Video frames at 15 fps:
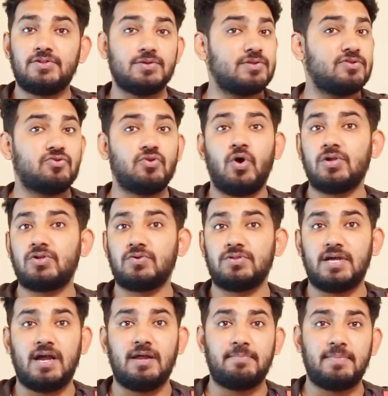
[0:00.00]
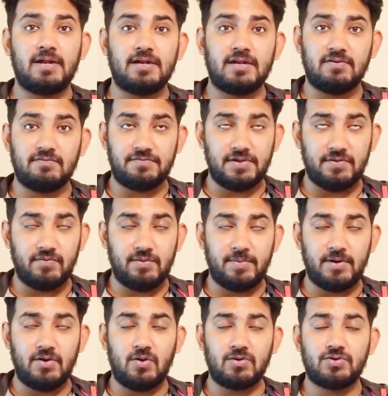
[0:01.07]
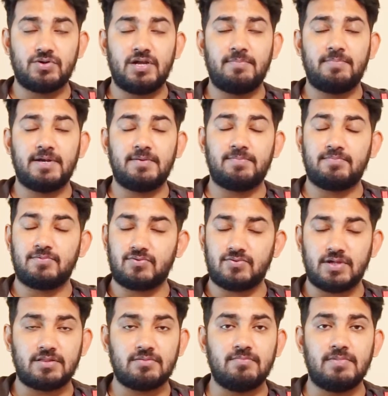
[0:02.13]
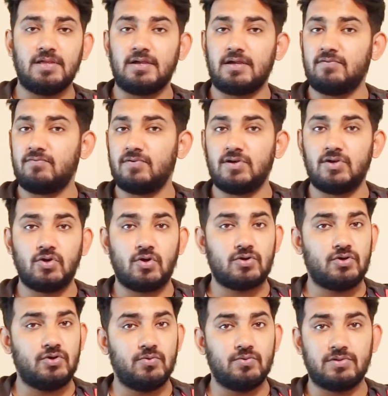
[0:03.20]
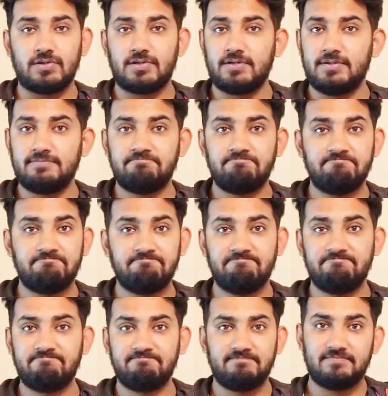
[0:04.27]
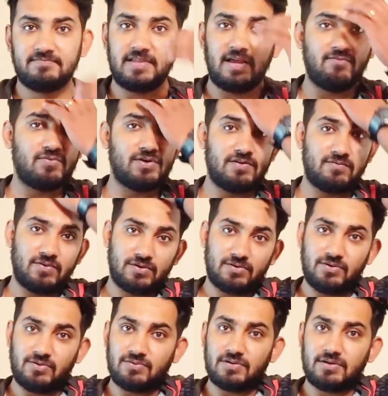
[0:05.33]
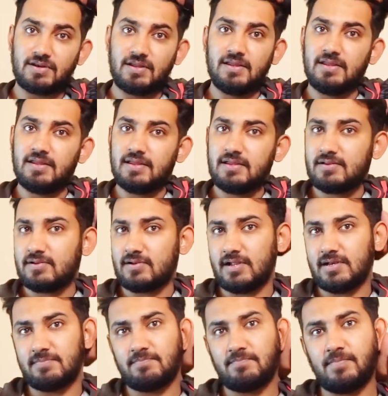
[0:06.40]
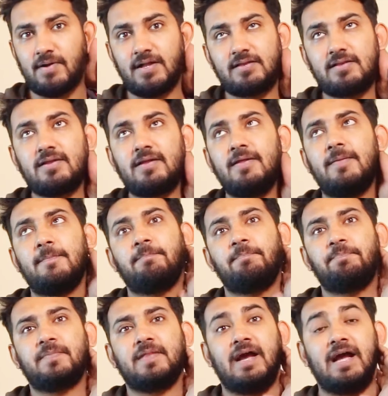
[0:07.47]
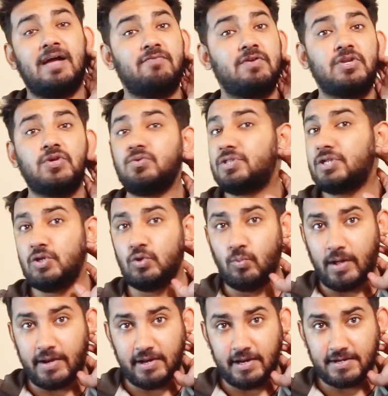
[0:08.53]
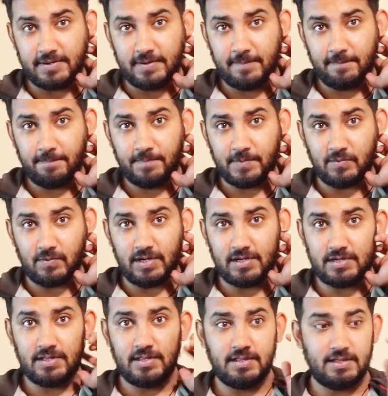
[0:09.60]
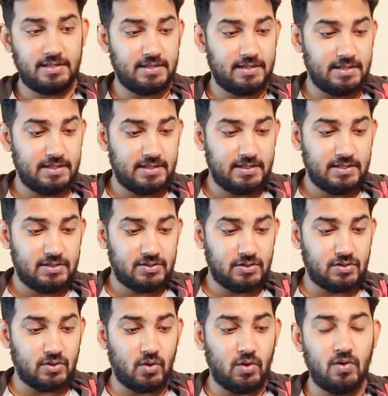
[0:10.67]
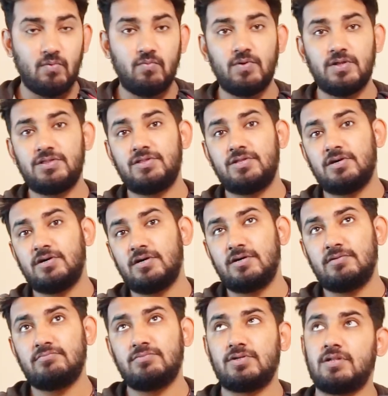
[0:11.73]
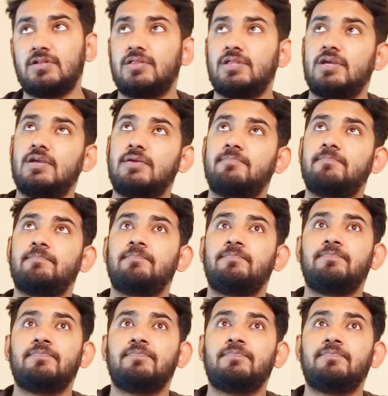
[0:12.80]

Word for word: there is a notch on the iPad. If there will be a notch on iPad, trust me, I will not use it. I would have not used it, right? But I haven't used the new one yet, right? This all with the you can say